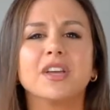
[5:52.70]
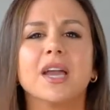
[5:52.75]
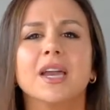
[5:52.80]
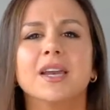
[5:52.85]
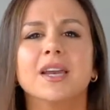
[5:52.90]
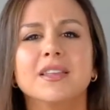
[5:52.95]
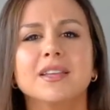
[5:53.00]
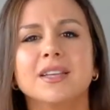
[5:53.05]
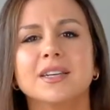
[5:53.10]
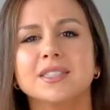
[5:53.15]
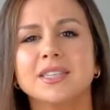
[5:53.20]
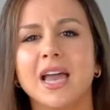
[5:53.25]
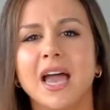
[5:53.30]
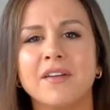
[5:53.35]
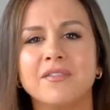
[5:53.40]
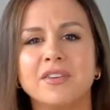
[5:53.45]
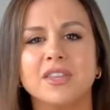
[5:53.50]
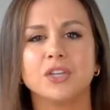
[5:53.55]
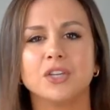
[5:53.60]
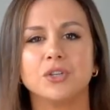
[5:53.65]
anything that's
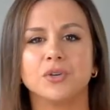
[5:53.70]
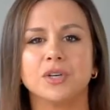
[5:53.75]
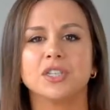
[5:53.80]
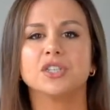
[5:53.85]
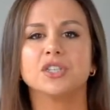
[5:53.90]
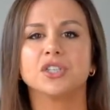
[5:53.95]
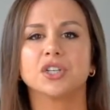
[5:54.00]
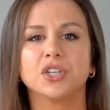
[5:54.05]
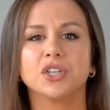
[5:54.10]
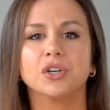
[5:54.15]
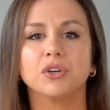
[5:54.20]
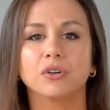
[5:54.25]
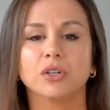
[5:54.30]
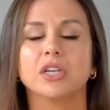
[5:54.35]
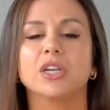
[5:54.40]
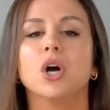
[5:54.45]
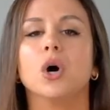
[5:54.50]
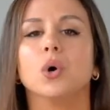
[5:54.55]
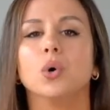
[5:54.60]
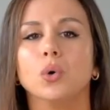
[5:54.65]
heavy that you can
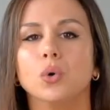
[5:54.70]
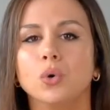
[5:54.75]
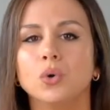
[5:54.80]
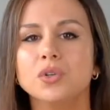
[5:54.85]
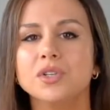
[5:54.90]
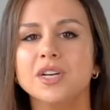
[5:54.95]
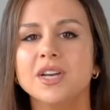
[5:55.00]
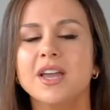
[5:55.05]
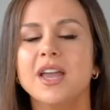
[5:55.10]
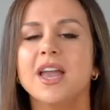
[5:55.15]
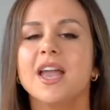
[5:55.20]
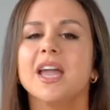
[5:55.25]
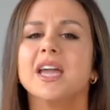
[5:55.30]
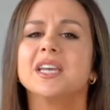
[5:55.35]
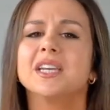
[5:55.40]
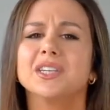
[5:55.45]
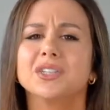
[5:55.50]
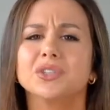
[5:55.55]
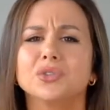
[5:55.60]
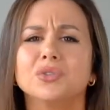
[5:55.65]
securely hold,
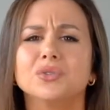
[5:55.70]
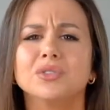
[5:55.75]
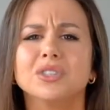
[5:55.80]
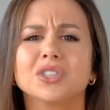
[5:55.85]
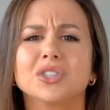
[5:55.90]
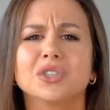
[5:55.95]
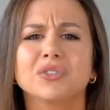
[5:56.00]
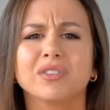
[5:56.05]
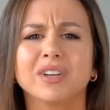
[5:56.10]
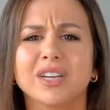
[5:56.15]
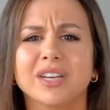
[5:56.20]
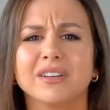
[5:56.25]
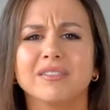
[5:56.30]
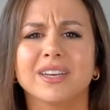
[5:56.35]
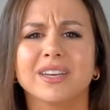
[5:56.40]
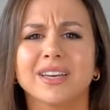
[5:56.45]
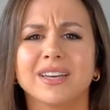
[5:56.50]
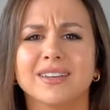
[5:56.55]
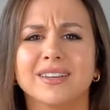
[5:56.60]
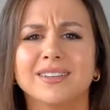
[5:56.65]
and it'll do the trick,
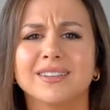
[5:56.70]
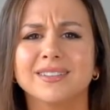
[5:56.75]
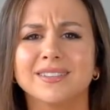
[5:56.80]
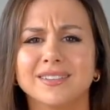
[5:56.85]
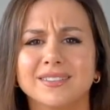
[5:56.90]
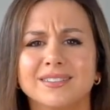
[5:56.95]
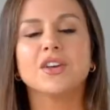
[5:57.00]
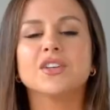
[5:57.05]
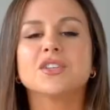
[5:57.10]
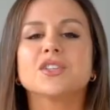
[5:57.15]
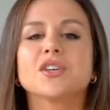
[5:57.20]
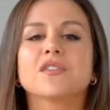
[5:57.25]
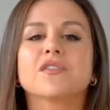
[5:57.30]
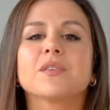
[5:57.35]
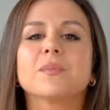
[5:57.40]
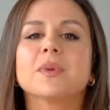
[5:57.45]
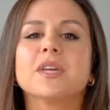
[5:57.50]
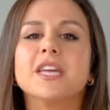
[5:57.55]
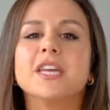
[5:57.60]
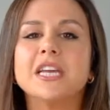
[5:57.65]
okay? So
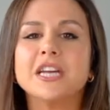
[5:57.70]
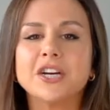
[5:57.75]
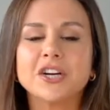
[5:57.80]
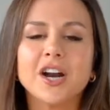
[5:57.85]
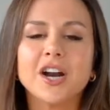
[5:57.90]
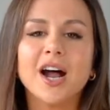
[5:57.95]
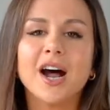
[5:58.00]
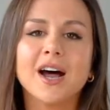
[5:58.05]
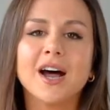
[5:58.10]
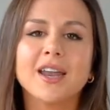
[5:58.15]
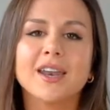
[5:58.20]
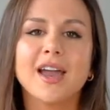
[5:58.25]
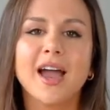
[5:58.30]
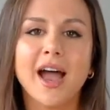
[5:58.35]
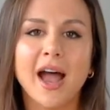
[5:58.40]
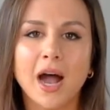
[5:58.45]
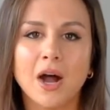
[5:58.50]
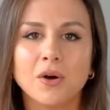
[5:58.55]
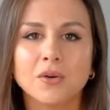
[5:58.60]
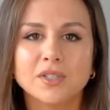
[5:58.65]
from here on
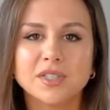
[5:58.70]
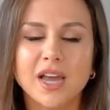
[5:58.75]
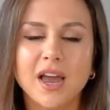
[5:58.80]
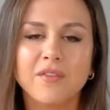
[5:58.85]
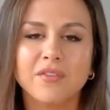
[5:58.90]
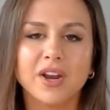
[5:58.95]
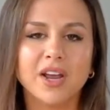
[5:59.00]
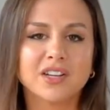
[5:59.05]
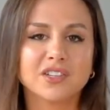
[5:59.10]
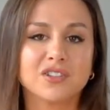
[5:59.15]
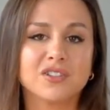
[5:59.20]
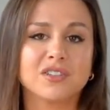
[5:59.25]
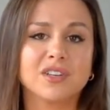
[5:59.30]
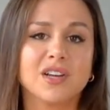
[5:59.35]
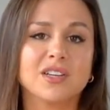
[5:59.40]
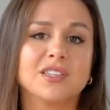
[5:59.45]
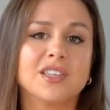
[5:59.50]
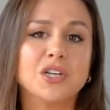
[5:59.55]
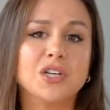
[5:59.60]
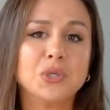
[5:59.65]
out, every
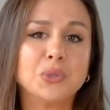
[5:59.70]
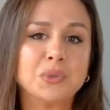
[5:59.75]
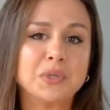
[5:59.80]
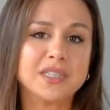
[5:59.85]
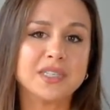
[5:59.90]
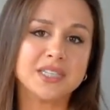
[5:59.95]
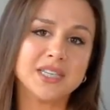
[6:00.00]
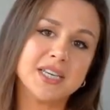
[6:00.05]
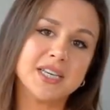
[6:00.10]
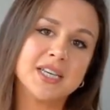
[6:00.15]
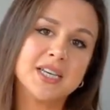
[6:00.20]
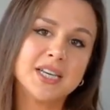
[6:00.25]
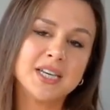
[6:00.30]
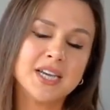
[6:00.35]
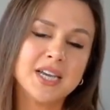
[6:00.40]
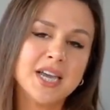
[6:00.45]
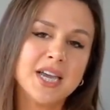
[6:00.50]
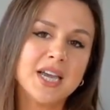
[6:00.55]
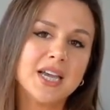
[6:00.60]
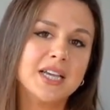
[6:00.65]
exercise that you
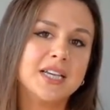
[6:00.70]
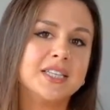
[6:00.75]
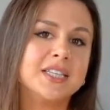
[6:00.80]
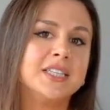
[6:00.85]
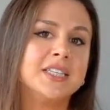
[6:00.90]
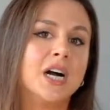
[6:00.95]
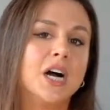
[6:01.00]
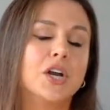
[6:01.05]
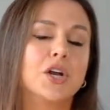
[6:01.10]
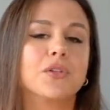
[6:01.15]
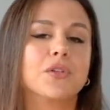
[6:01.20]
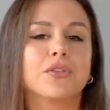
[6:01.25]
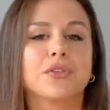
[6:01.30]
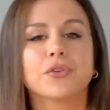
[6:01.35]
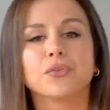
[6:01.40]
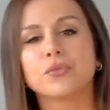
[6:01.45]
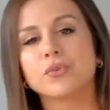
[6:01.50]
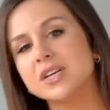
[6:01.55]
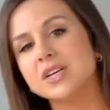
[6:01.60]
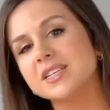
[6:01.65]
see is done
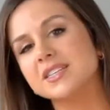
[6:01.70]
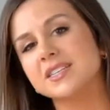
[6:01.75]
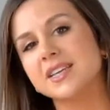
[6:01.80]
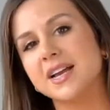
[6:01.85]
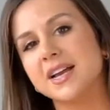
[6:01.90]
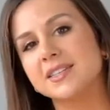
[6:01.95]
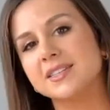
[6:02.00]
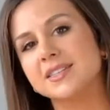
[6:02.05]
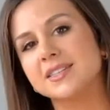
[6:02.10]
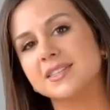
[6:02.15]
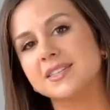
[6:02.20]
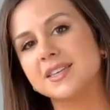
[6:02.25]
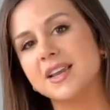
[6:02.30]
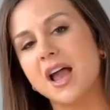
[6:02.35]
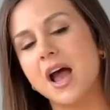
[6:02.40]
3 sets,